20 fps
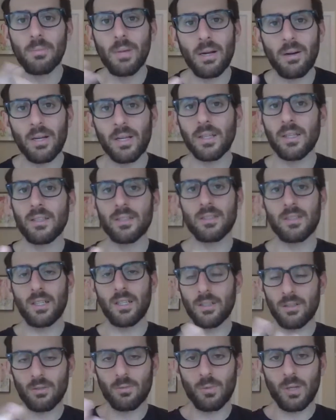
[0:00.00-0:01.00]
American,
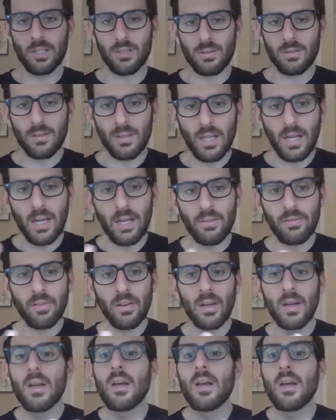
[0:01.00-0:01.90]
standard Western life,